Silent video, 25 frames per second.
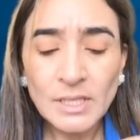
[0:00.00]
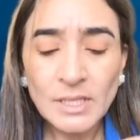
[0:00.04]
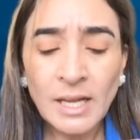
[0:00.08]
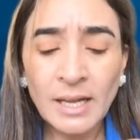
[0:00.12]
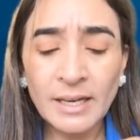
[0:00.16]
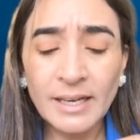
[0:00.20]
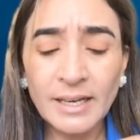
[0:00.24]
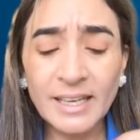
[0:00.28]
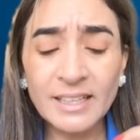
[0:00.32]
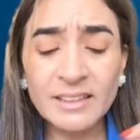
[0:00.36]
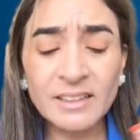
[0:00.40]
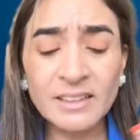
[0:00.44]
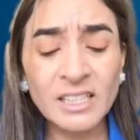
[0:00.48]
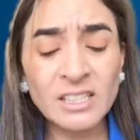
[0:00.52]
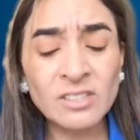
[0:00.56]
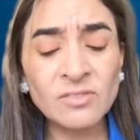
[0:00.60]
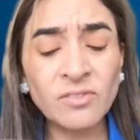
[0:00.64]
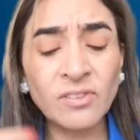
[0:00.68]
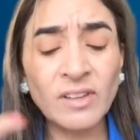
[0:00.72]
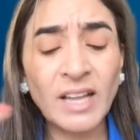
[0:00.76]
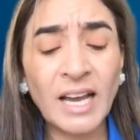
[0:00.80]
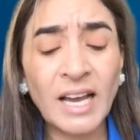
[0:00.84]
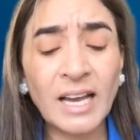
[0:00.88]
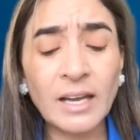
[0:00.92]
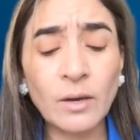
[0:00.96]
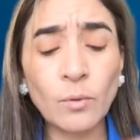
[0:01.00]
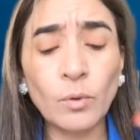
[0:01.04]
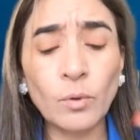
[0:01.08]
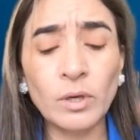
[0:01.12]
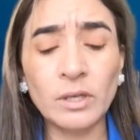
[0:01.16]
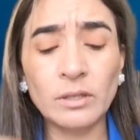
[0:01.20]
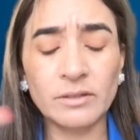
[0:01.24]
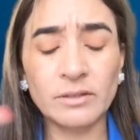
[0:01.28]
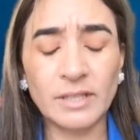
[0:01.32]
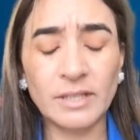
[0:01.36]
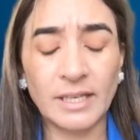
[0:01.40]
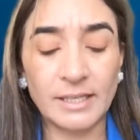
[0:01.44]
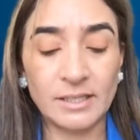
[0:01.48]
like this
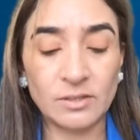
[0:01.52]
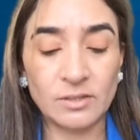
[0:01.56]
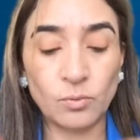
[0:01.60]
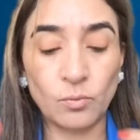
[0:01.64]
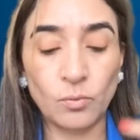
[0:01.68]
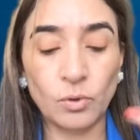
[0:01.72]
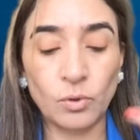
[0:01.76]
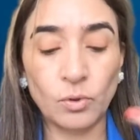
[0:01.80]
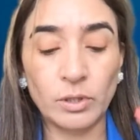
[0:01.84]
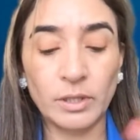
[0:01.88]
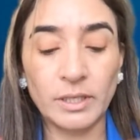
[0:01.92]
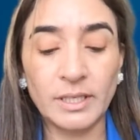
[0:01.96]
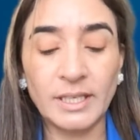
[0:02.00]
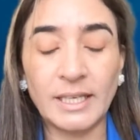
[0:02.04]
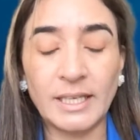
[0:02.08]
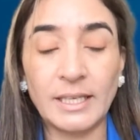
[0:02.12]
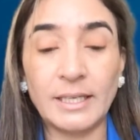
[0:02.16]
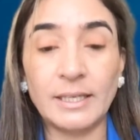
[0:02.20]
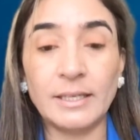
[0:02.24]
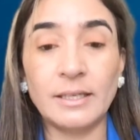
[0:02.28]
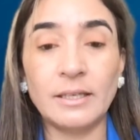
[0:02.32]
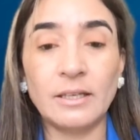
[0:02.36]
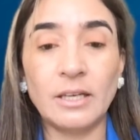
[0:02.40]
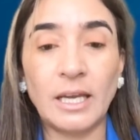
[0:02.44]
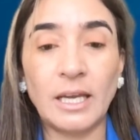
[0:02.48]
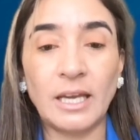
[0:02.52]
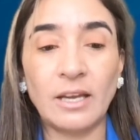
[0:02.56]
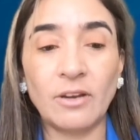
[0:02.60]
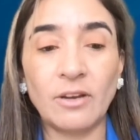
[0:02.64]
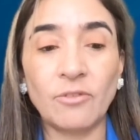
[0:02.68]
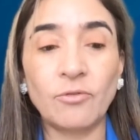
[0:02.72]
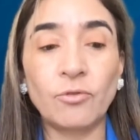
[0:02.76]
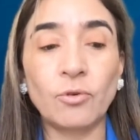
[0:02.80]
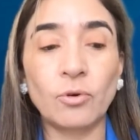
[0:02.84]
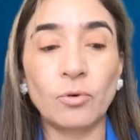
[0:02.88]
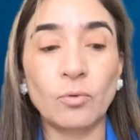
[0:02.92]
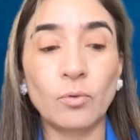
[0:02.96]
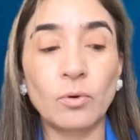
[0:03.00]
flywheel that is working
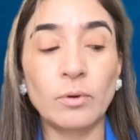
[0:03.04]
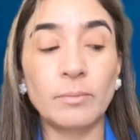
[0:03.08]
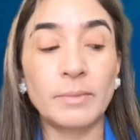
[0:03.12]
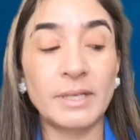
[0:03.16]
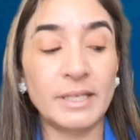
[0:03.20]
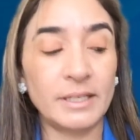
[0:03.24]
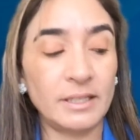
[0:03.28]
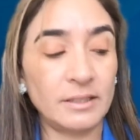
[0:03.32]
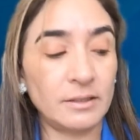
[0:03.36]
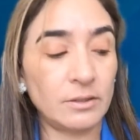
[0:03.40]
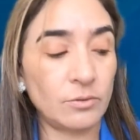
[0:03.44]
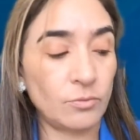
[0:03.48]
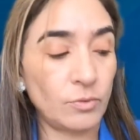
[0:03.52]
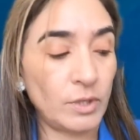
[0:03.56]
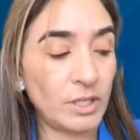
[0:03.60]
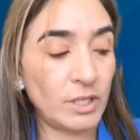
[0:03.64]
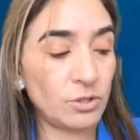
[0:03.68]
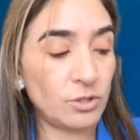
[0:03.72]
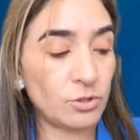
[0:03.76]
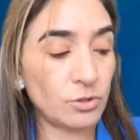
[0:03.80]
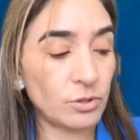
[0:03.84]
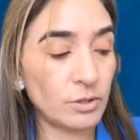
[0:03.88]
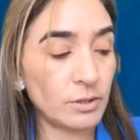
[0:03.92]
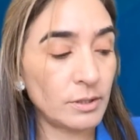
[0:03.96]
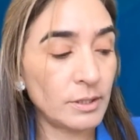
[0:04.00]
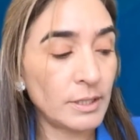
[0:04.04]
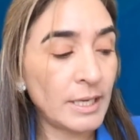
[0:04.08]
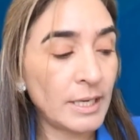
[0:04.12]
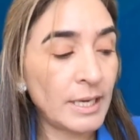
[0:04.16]
for women in the region.